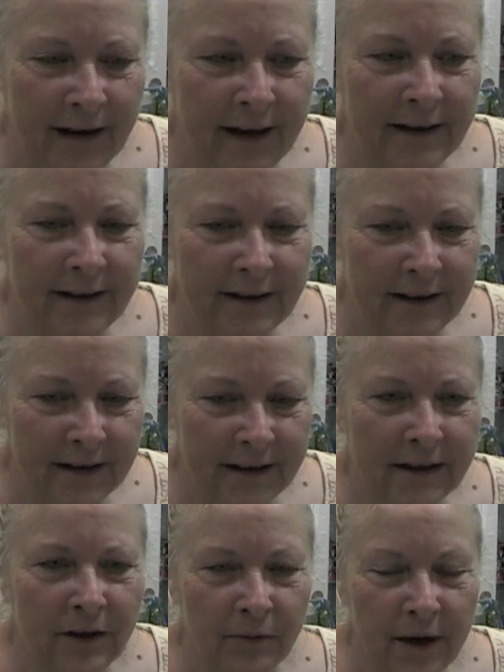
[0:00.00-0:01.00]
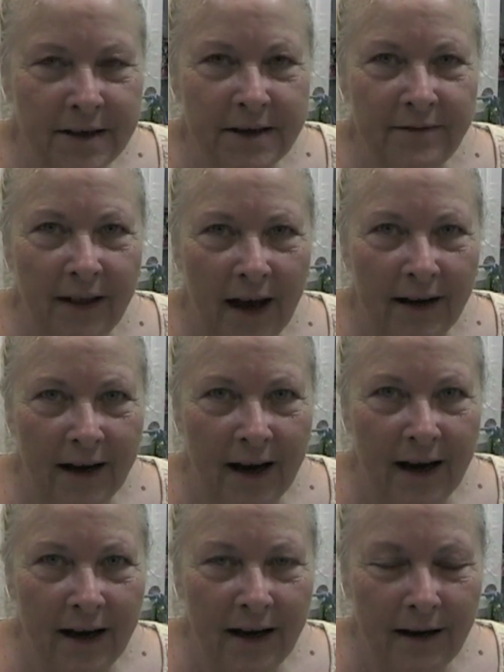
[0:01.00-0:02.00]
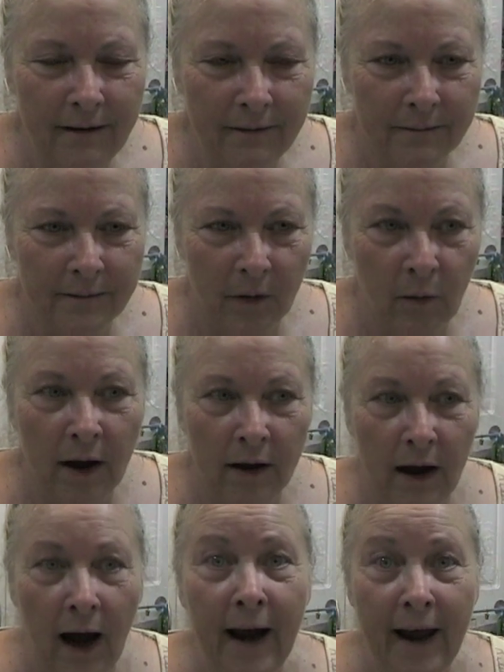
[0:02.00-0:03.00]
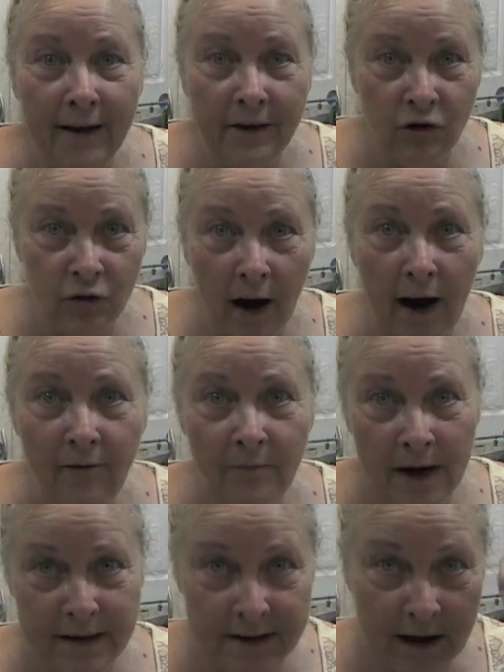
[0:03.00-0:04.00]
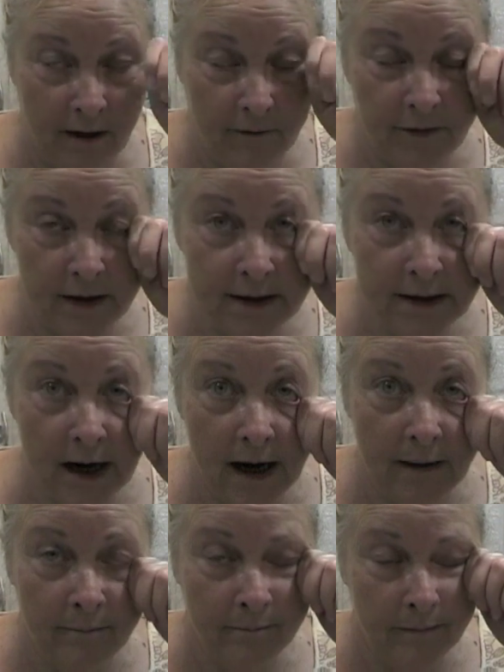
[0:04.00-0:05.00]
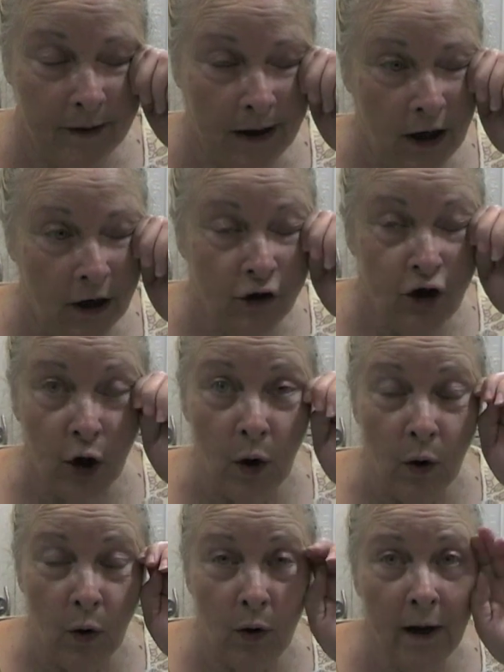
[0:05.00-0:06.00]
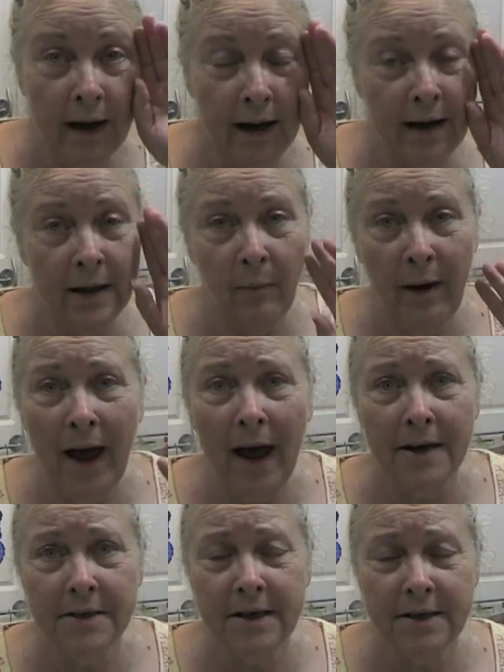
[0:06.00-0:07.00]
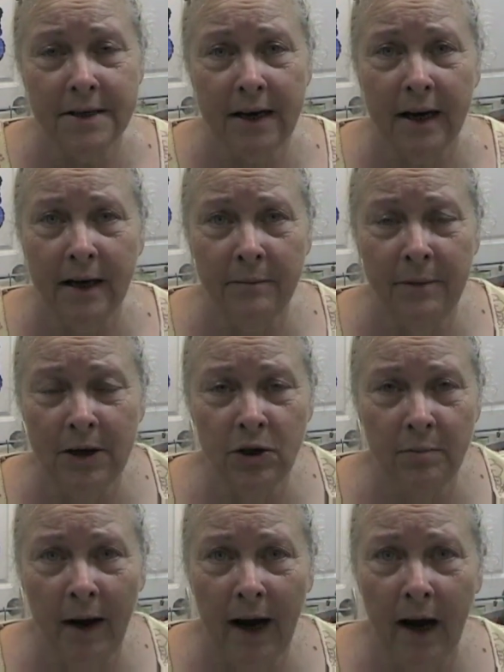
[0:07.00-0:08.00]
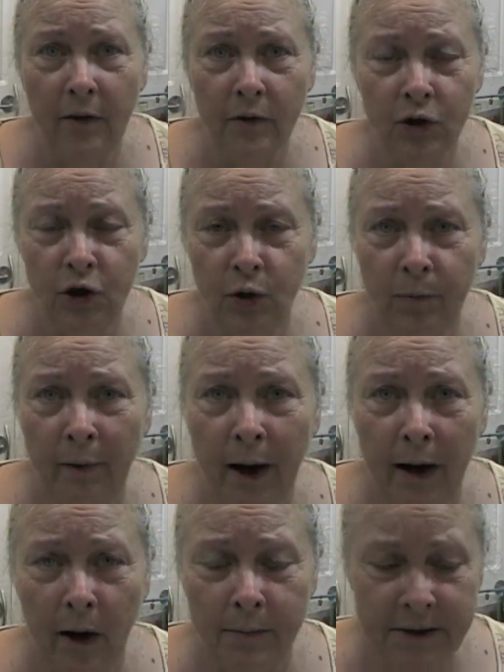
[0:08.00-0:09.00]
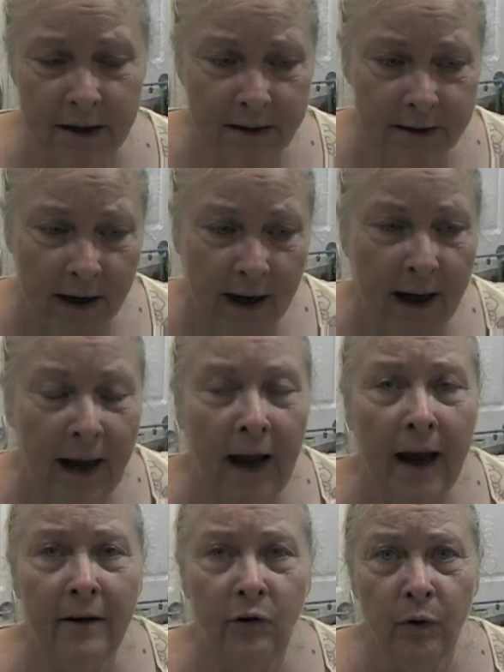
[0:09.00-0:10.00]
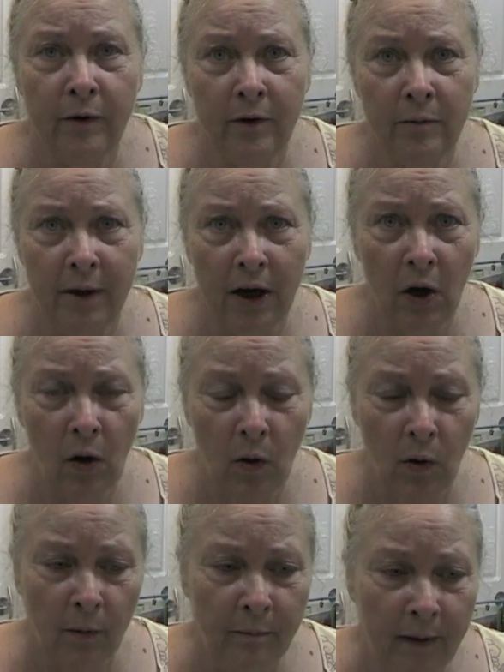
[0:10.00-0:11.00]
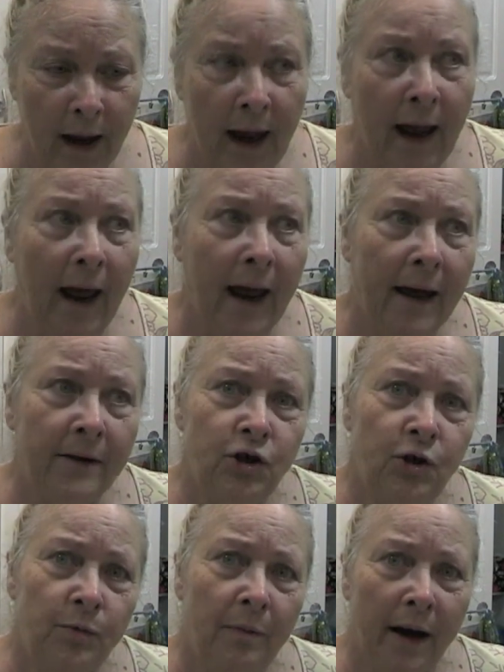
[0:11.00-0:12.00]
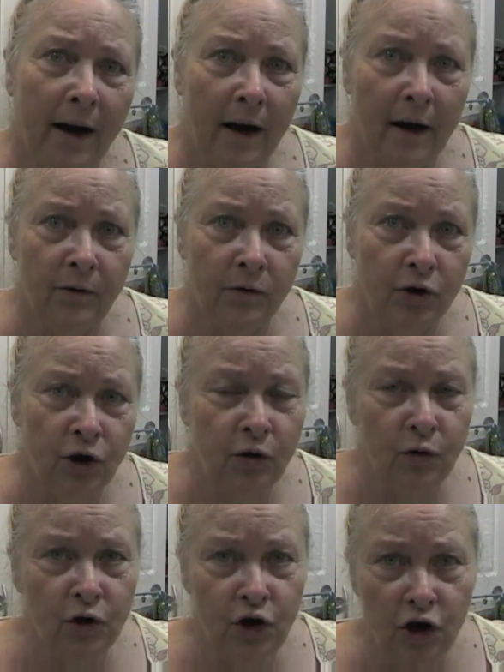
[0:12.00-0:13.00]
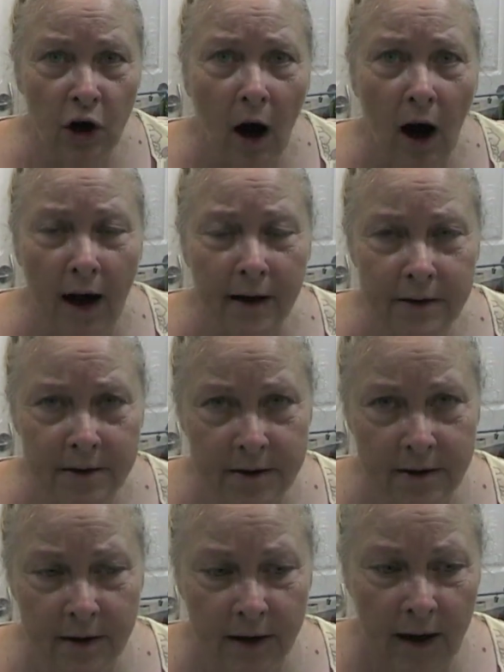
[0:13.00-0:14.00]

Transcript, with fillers: it, the rest of that day, well, I had to drive myself this time. Joe, in the past, has taken me to my other two biopsies and driven me home, and to my other two shots.